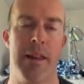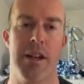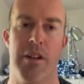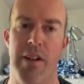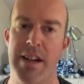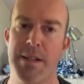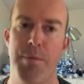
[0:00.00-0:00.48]

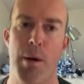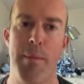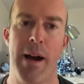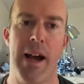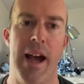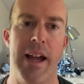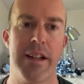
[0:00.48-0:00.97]
Narrated by
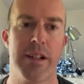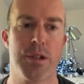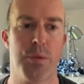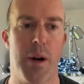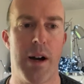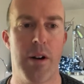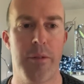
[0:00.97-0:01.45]
Matt Haig
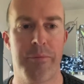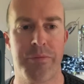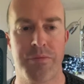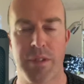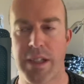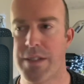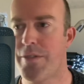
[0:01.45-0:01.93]
as well.
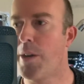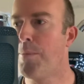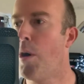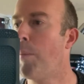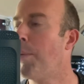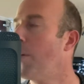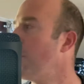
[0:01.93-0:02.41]
He's very popular